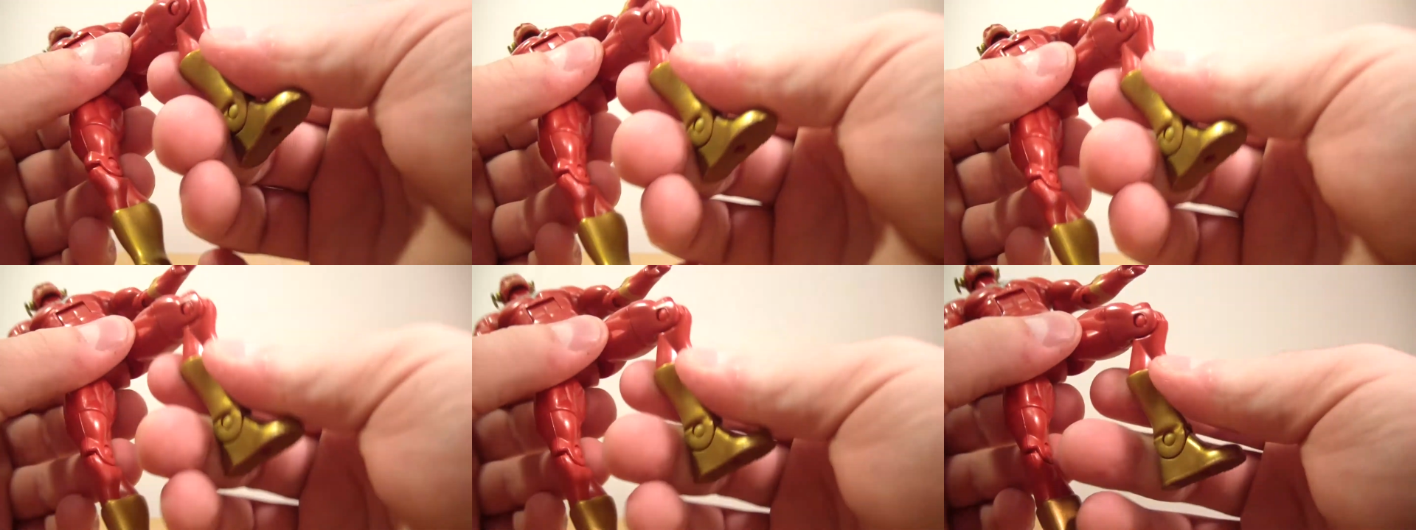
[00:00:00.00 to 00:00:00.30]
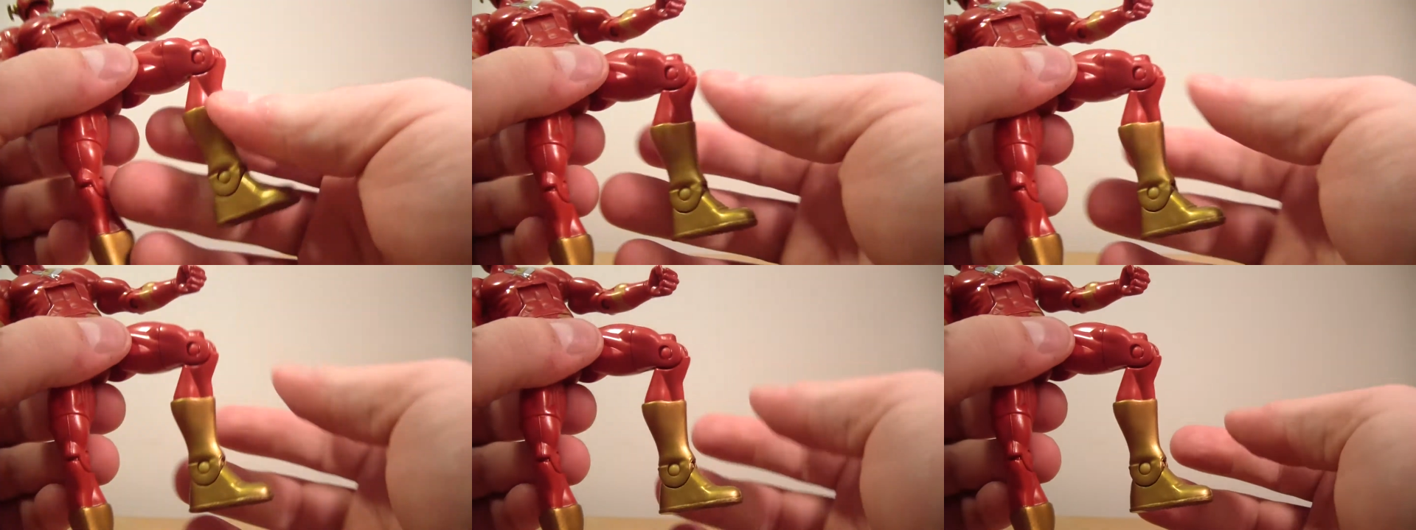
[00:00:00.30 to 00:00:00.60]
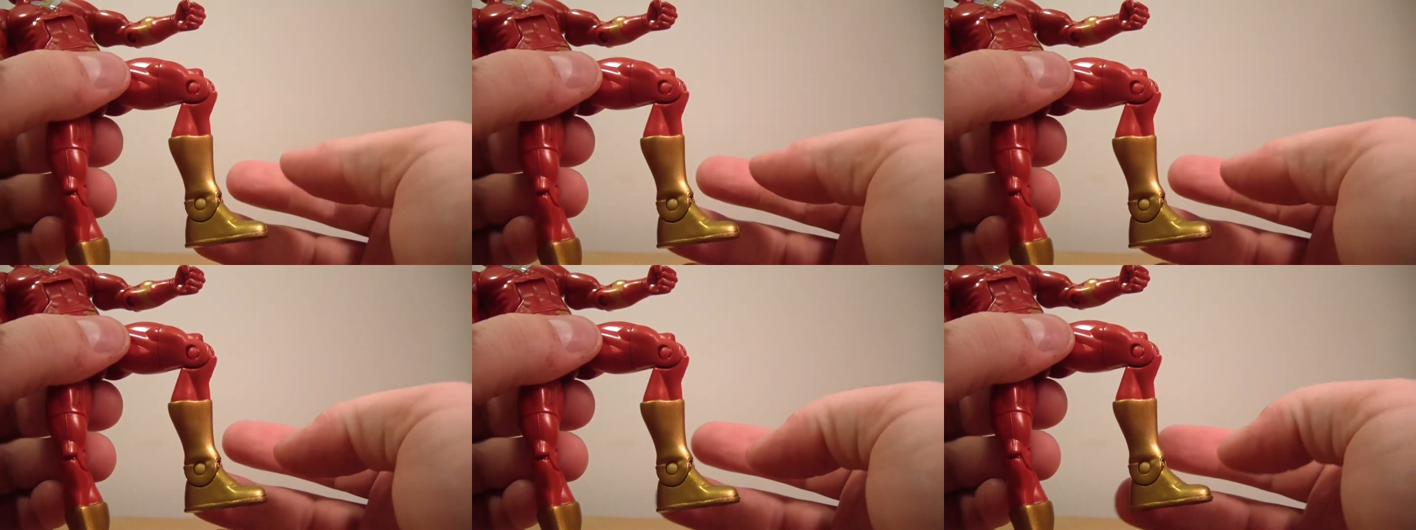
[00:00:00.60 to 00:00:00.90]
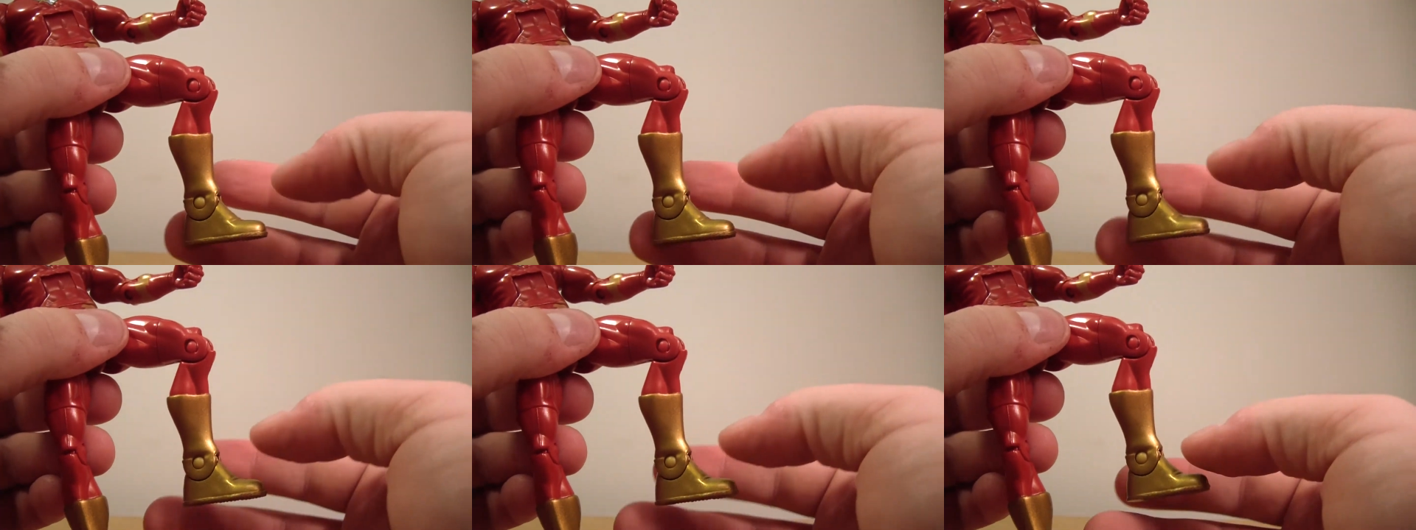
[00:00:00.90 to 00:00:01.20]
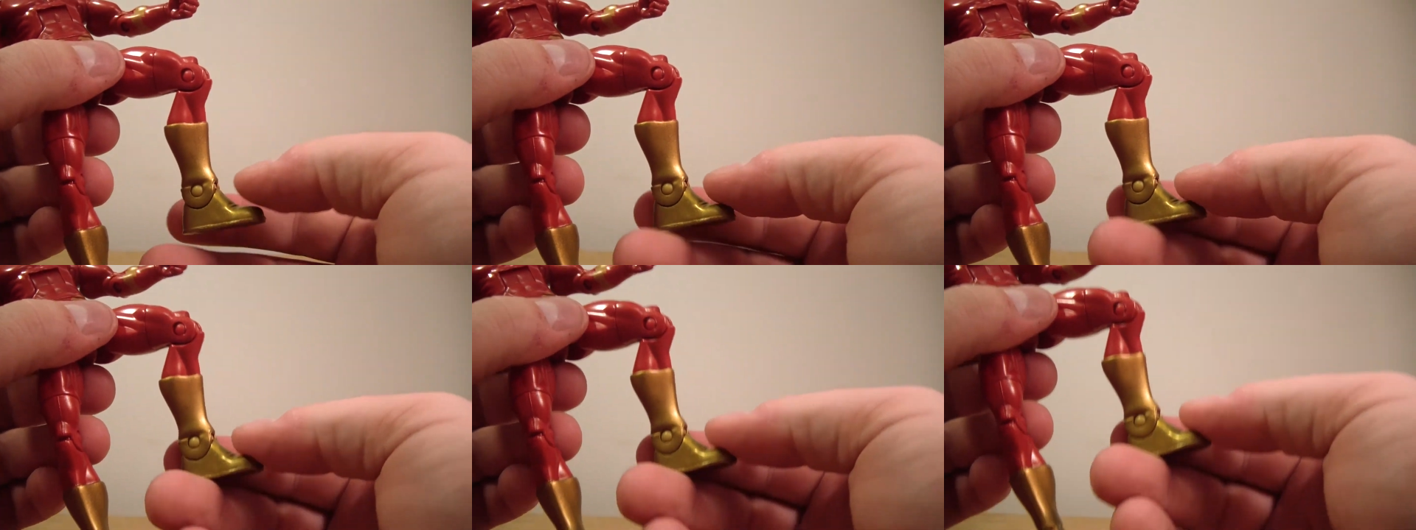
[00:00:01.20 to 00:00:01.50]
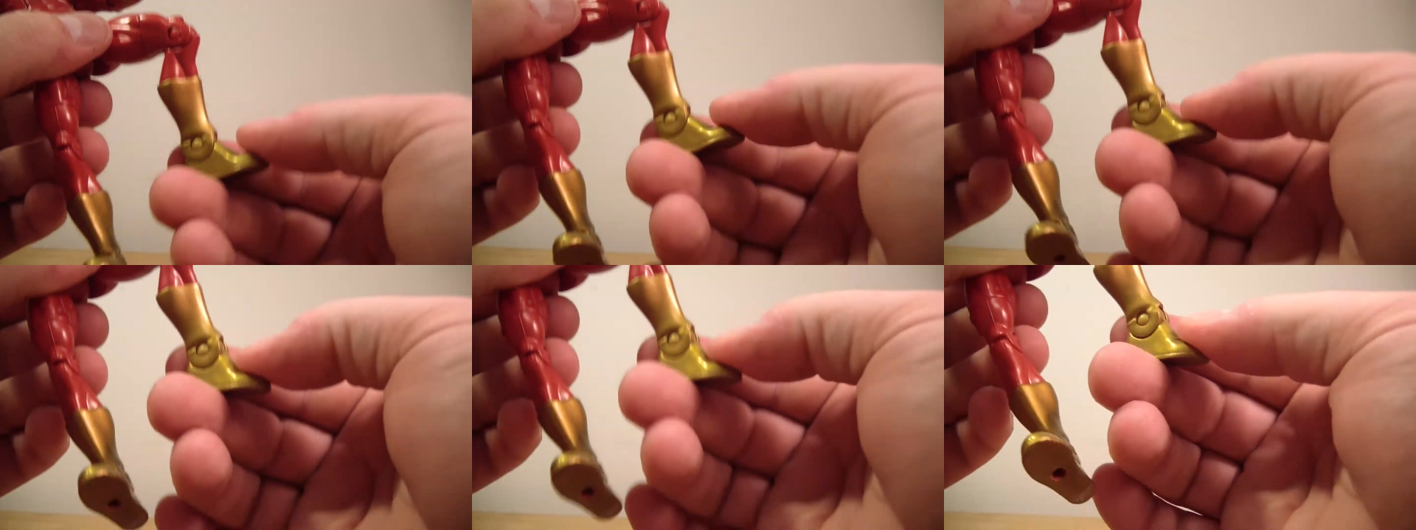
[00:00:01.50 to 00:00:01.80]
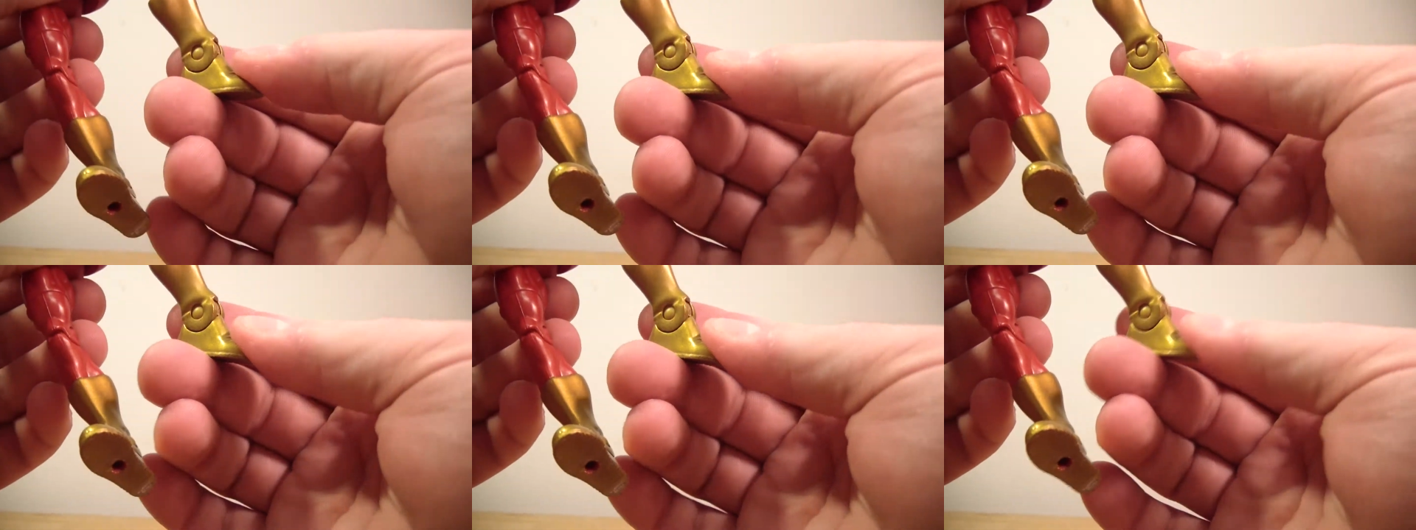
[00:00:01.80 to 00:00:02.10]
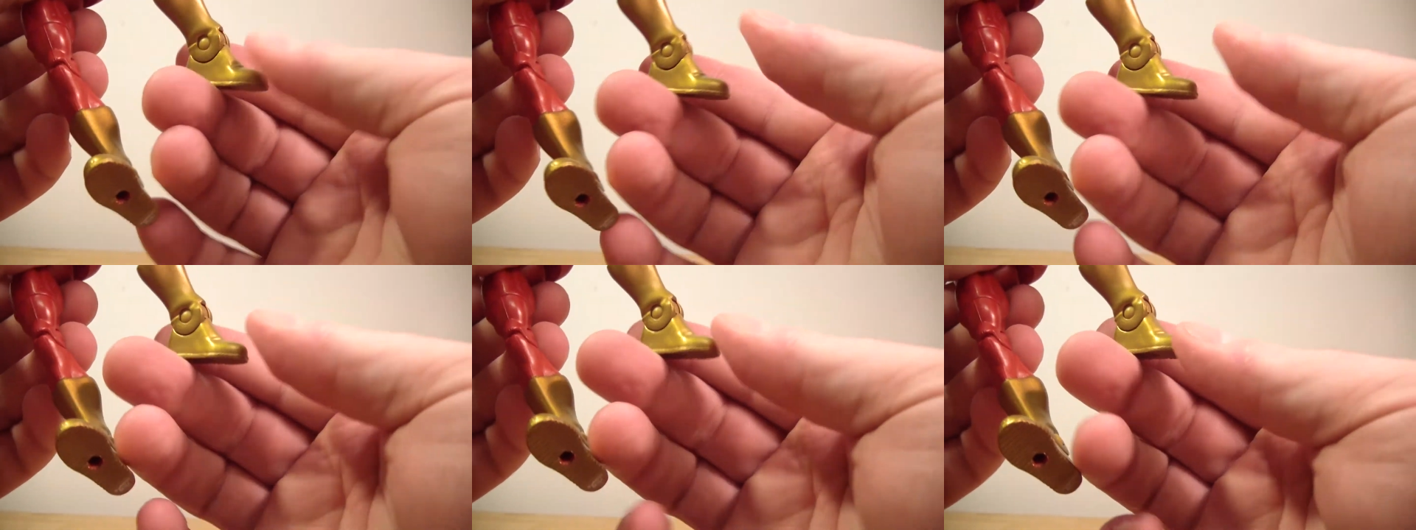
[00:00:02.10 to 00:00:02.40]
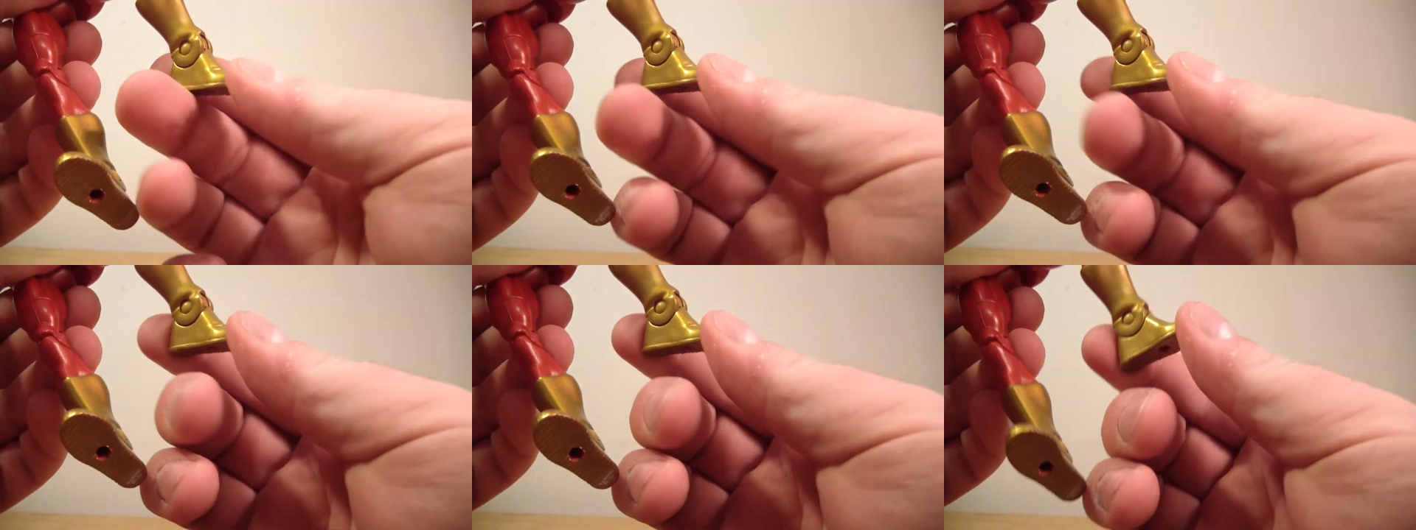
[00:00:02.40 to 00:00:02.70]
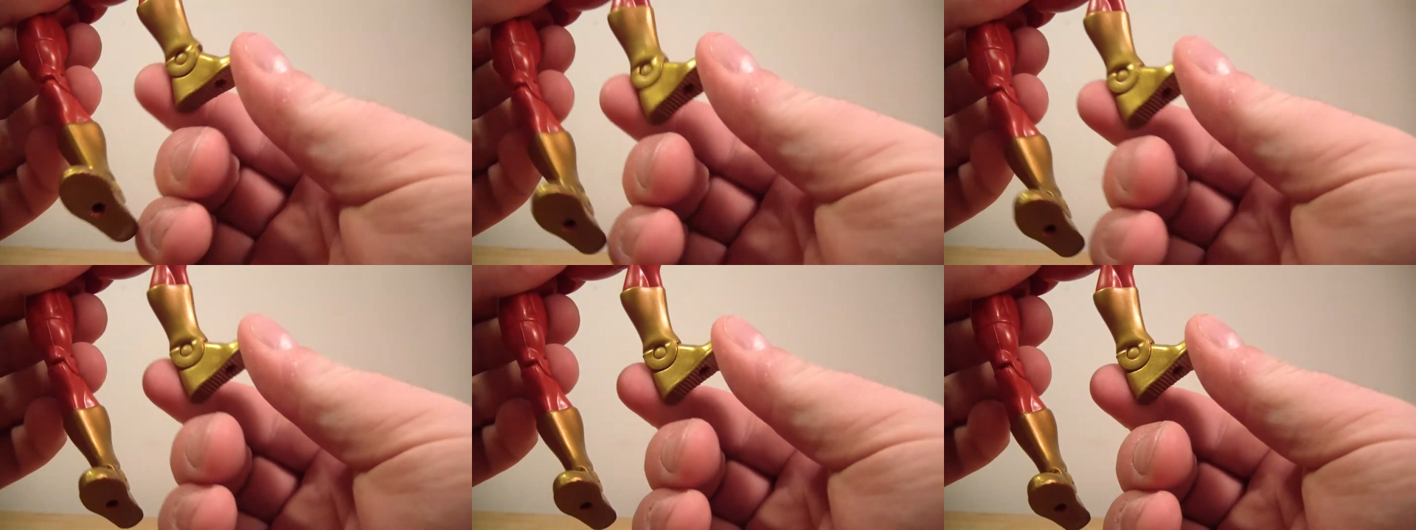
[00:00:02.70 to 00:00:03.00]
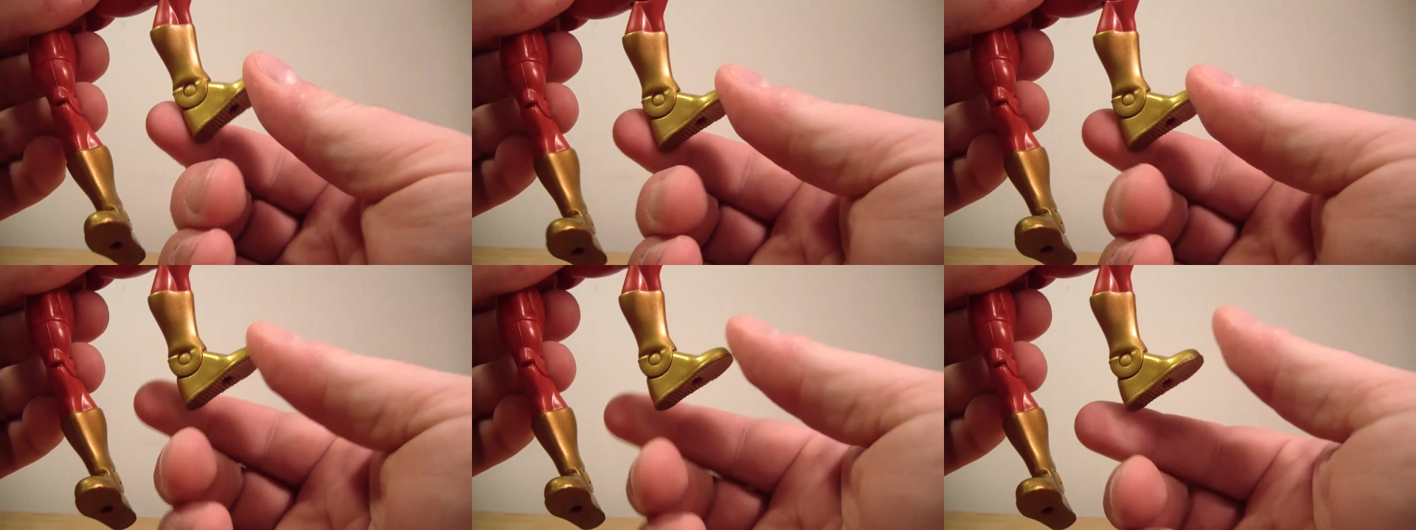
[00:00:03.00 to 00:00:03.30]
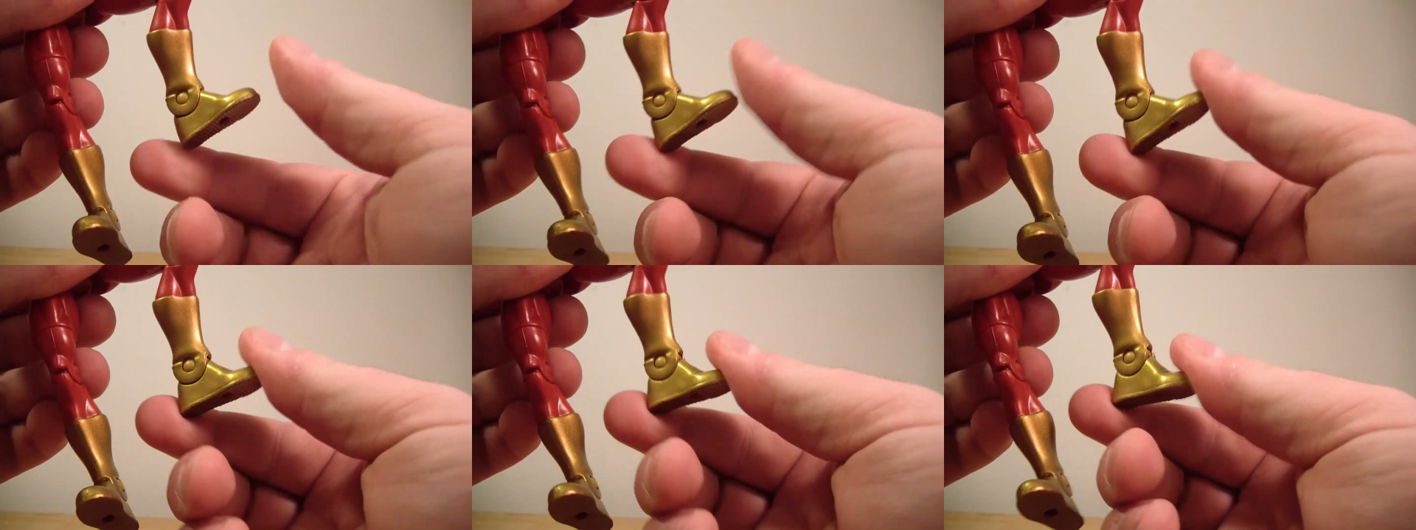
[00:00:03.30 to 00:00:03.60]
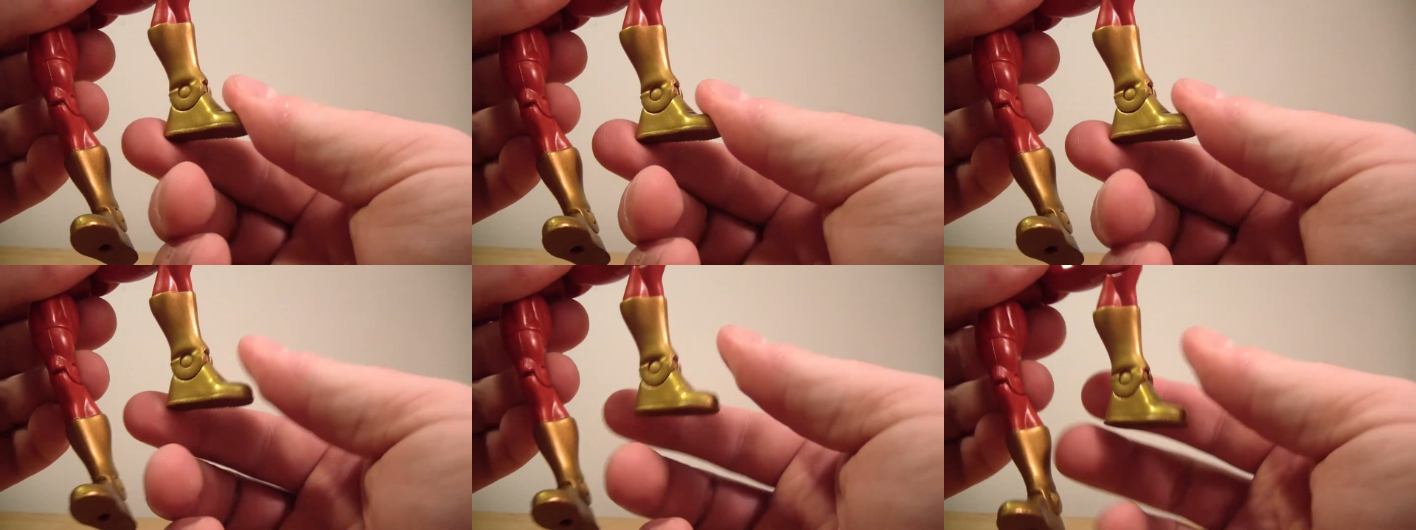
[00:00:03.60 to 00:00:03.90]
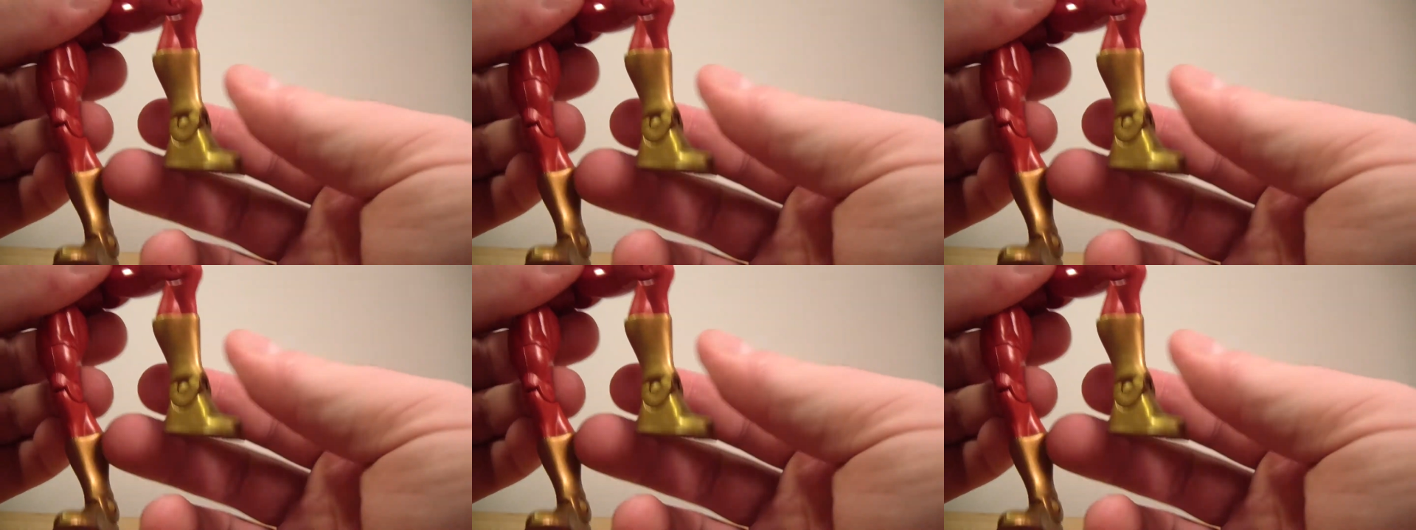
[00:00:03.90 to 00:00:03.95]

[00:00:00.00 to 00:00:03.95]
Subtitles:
[unreadable: no face in view]